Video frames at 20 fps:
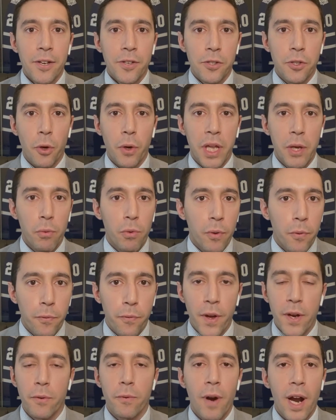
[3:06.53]
So he will
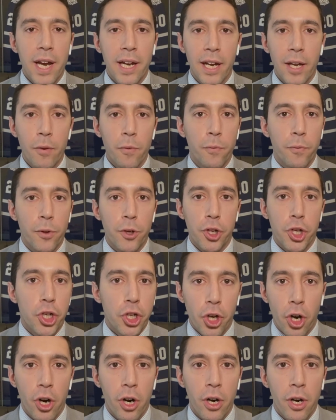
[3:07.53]
fit right in for
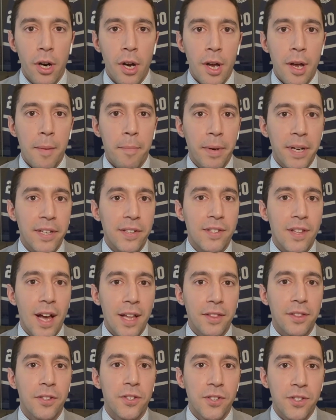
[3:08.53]
sure, but he's
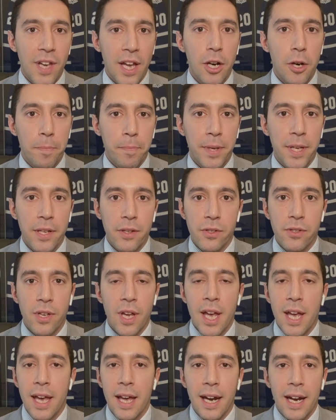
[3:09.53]
not the centerpiece.
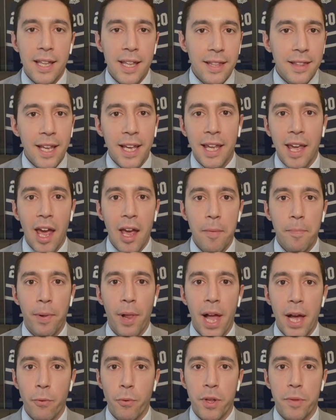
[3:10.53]
And I think the game
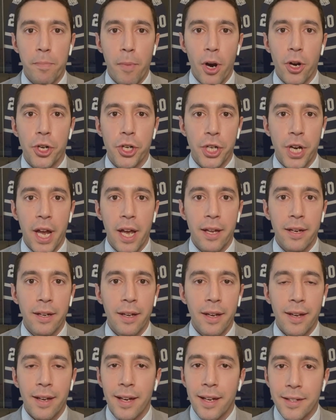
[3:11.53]
plan with Marchand,
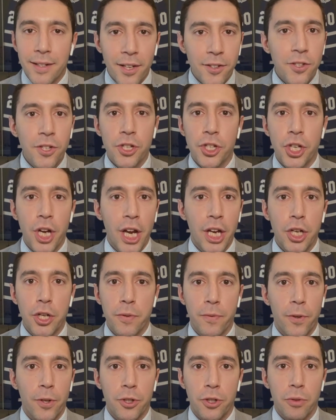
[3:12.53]
it doesn't change
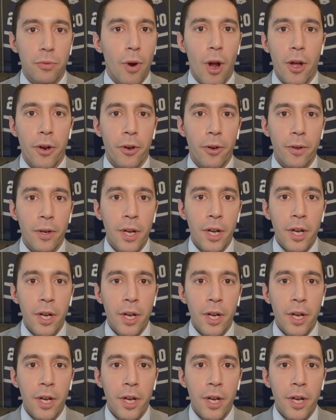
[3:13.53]
for Toronto.